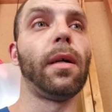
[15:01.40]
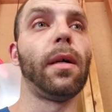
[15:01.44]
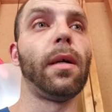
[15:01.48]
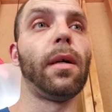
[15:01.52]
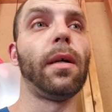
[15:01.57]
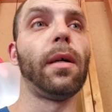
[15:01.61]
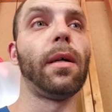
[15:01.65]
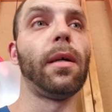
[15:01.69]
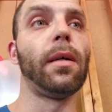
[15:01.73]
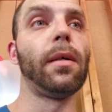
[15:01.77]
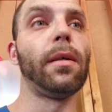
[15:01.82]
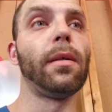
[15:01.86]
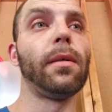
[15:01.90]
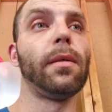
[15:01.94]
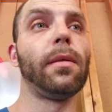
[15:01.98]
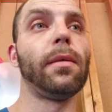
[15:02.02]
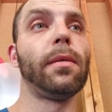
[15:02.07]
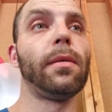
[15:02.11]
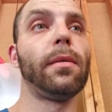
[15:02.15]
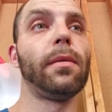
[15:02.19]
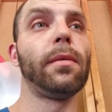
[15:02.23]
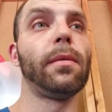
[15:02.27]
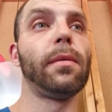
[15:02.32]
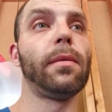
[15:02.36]
uh,
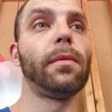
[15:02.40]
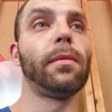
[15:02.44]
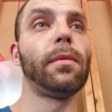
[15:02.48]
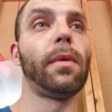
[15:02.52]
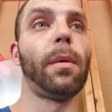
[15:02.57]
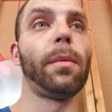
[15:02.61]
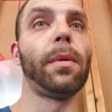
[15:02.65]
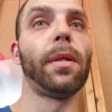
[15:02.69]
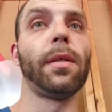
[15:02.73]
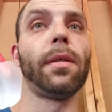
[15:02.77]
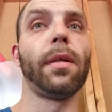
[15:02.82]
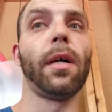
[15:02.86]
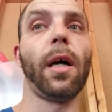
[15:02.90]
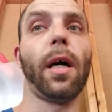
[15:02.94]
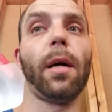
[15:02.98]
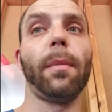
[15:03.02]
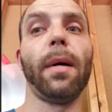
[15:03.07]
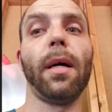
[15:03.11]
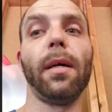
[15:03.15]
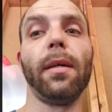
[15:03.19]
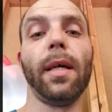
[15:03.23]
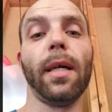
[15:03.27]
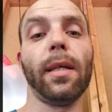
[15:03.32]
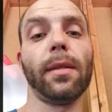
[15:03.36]
want me to talk
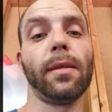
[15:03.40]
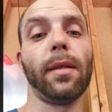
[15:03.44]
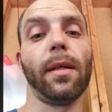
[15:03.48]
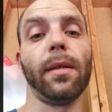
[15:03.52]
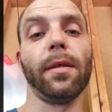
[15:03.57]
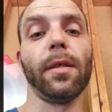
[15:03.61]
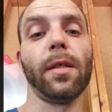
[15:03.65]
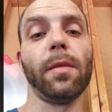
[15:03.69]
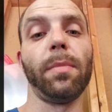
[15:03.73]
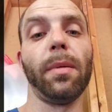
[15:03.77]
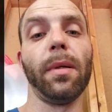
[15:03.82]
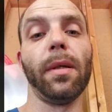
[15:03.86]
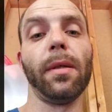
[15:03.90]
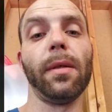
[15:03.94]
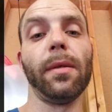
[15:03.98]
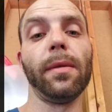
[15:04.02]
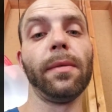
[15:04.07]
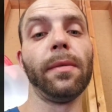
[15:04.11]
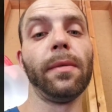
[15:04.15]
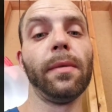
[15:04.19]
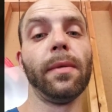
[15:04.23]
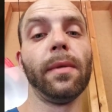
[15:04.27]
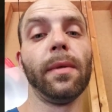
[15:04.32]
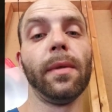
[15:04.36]
about next on this build.
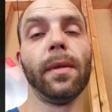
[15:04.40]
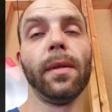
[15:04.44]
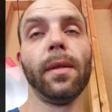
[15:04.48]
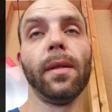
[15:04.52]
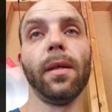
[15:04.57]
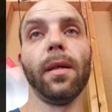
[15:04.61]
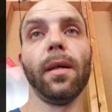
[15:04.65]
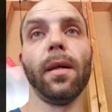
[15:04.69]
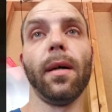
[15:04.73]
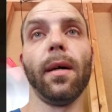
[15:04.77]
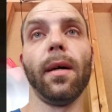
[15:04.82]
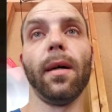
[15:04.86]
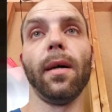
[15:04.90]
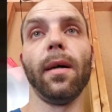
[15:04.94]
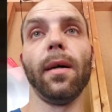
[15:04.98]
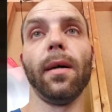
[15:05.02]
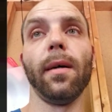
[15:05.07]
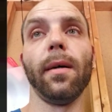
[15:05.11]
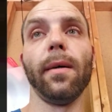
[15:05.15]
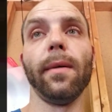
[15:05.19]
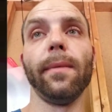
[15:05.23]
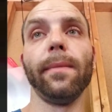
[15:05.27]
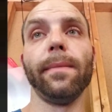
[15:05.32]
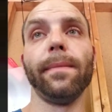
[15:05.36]

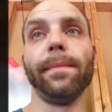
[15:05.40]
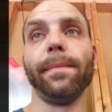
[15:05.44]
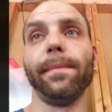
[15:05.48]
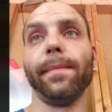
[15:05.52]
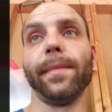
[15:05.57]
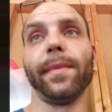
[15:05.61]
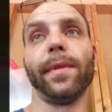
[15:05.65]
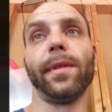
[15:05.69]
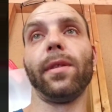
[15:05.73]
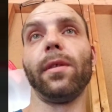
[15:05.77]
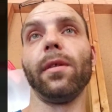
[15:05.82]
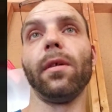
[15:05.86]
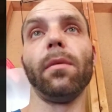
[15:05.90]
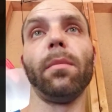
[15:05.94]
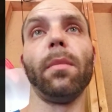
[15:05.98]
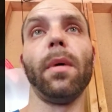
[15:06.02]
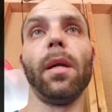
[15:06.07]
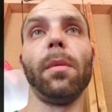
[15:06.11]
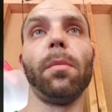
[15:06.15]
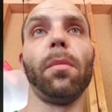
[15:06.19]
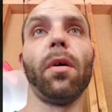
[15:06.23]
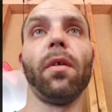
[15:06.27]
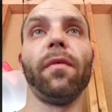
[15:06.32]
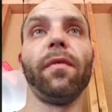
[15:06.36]
Um, still
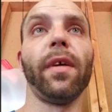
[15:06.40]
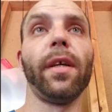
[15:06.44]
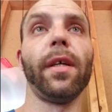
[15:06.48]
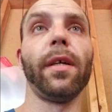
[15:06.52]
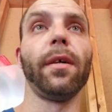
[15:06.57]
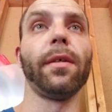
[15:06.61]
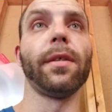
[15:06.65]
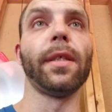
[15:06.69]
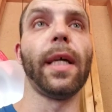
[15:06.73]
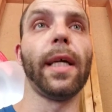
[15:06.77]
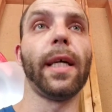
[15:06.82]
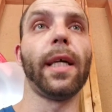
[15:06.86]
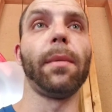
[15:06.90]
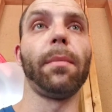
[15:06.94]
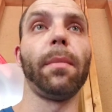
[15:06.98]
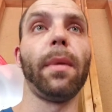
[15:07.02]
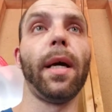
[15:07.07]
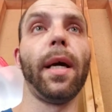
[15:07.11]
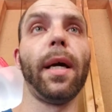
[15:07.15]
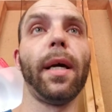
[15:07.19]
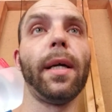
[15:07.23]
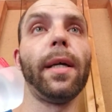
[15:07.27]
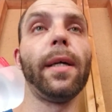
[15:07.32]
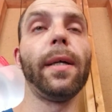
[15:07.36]
many more videos I can
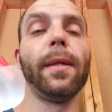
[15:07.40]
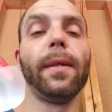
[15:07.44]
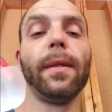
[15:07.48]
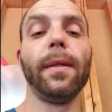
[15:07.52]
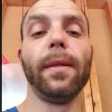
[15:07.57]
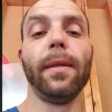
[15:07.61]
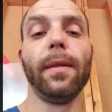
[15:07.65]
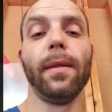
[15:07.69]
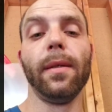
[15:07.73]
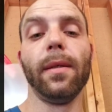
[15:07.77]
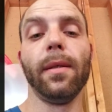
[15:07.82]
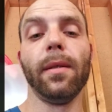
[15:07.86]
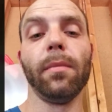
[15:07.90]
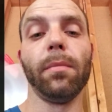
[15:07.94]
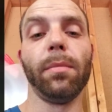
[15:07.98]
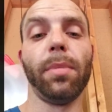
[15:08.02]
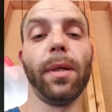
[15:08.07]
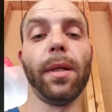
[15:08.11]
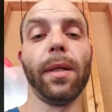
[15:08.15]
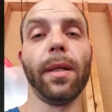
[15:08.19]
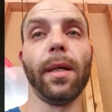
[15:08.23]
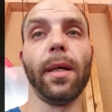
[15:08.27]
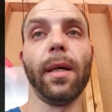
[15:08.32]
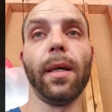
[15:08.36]
make,
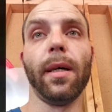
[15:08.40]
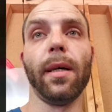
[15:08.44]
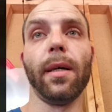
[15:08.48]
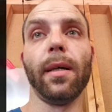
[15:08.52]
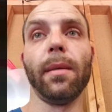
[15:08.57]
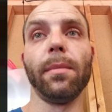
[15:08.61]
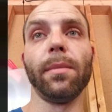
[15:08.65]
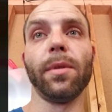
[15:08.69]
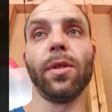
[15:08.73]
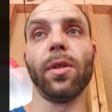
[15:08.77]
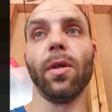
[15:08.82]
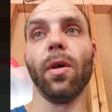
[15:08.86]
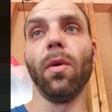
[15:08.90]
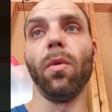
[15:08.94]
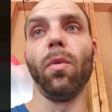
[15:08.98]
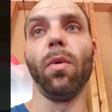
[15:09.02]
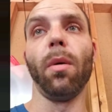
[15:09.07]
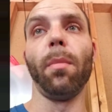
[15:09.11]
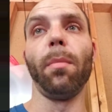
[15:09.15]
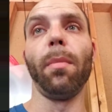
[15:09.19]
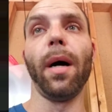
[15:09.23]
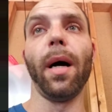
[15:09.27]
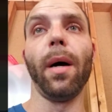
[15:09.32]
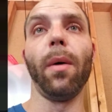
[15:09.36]
but uh, I'm just going
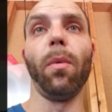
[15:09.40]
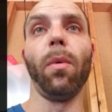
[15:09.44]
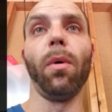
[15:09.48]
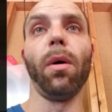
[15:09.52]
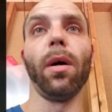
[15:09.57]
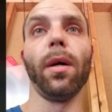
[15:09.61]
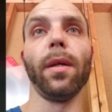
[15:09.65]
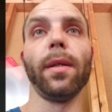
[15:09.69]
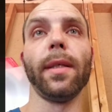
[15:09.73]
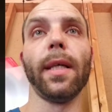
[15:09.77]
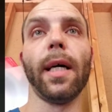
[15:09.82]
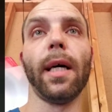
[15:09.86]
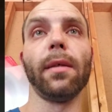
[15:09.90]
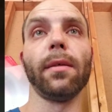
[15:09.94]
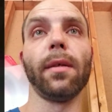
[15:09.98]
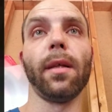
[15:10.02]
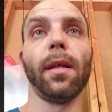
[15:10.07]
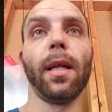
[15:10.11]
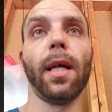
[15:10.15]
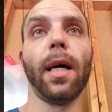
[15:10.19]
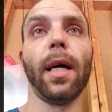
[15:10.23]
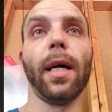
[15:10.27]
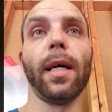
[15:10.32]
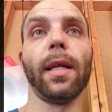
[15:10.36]
one by one down the
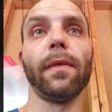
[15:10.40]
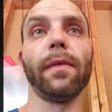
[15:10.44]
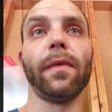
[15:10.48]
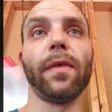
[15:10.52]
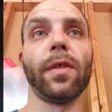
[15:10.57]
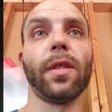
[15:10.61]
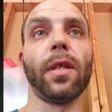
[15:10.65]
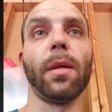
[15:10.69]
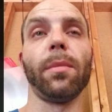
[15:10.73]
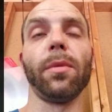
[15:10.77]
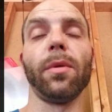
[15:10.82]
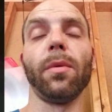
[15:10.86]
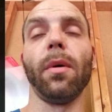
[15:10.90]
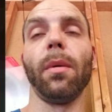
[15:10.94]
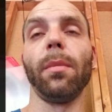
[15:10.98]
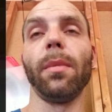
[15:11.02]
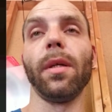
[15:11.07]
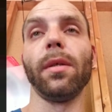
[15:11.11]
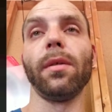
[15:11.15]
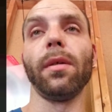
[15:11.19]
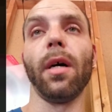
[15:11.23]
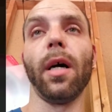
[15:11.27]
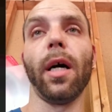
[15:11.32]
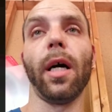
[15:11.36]
line. If something you want me
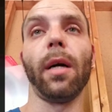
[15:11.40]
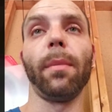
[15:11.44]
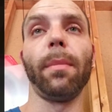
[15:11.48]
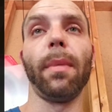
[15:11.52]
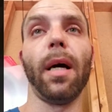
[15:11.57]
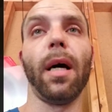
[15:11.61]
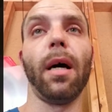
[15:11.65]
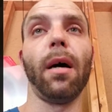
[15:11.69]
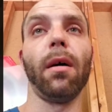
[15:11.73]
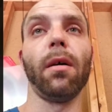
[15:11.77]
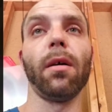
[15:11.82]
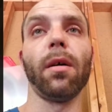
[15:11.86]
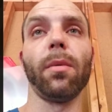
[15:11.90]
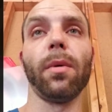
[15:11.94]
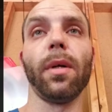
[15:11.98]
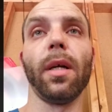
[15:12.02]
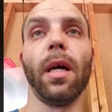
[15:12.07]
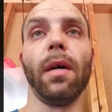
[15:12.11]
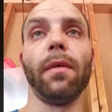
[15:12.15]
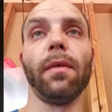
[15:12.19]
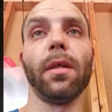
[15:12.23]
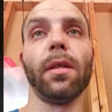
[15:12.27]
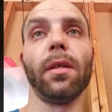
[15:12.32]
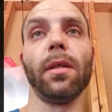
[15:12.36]
to talk about or
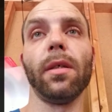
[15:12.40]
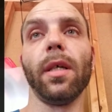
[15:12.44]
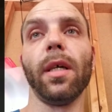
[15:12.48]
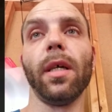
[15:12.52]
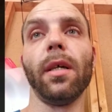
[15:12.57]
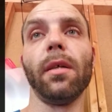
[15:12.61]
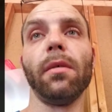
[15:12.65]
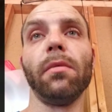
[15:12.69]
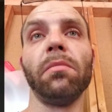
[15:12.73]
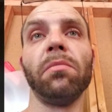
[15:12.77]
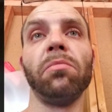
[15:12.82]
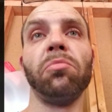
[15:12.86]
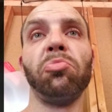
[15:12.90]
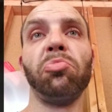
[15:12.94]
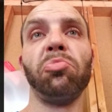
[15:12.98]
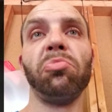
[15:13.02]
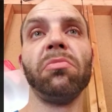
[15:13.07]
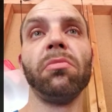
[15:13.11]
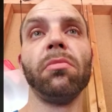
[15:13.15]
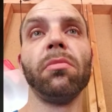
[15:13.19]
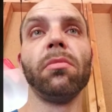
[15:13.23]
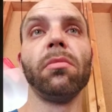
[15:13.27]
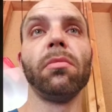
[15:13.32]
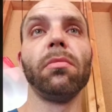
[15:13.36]
whatever, then
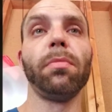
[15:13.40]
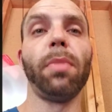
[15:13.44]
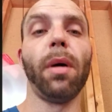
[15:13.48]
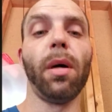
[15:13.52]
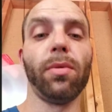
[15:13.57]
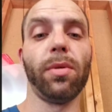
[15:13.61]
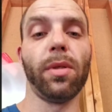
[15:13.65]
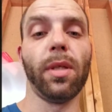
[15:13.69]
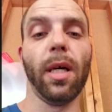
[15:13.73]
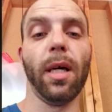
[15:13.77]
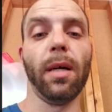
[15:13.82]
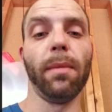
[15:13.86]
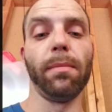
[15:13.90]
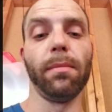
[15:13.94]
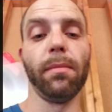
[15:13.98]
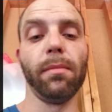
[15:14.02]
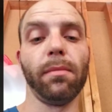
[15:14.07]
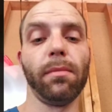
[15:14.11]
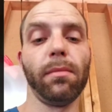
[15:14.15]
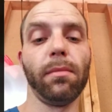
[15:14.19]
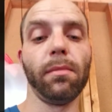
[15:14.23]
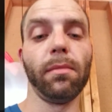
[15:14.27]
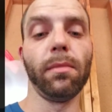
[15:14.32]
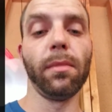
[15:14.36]
post up
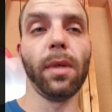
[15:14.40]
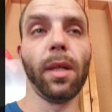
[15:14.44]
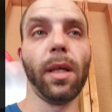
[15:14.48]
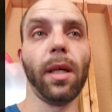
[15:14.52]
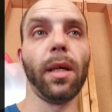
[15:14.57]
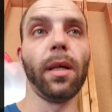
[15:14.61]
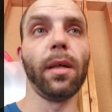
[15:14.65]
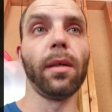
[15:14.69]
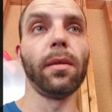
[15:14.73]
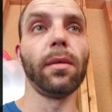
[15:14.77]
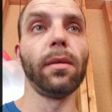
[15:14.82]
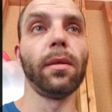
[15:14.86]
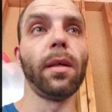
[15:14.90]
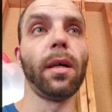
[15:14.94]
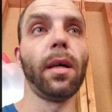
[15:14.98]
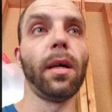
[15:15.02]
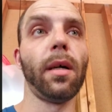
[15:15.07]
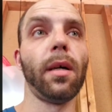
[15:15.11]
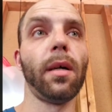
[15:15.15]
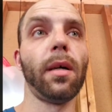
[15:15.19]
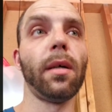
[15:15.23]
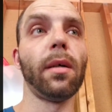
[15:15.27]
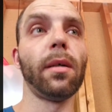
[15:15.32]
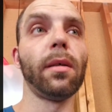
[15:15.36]
and
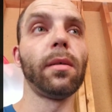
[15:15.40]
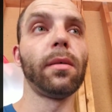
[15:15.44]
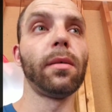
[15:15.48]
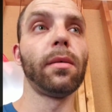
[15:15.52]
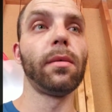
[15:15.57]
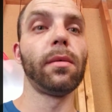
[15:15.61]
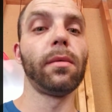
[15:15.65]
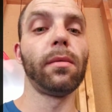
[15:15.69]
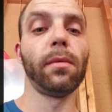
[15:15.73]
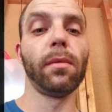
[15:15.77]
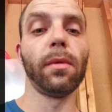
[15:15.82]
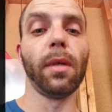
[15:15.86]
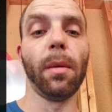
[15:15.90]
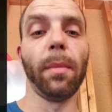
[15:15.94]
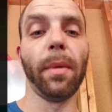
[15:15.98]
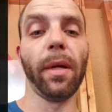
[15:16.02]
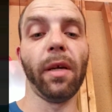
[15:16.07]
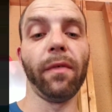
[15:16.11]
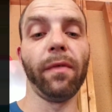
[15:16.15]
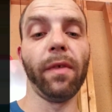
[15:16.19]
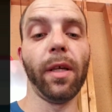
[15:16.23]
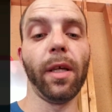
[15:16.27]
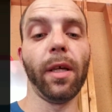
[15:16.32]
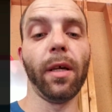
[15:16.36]
uh, I'll make
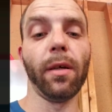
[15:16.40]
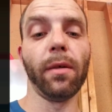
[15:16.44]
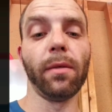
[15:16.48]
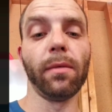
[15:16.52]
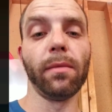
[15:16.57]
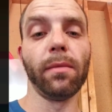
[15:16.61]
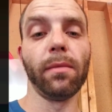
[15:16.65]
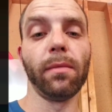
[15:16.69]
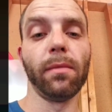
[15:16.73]
a video. All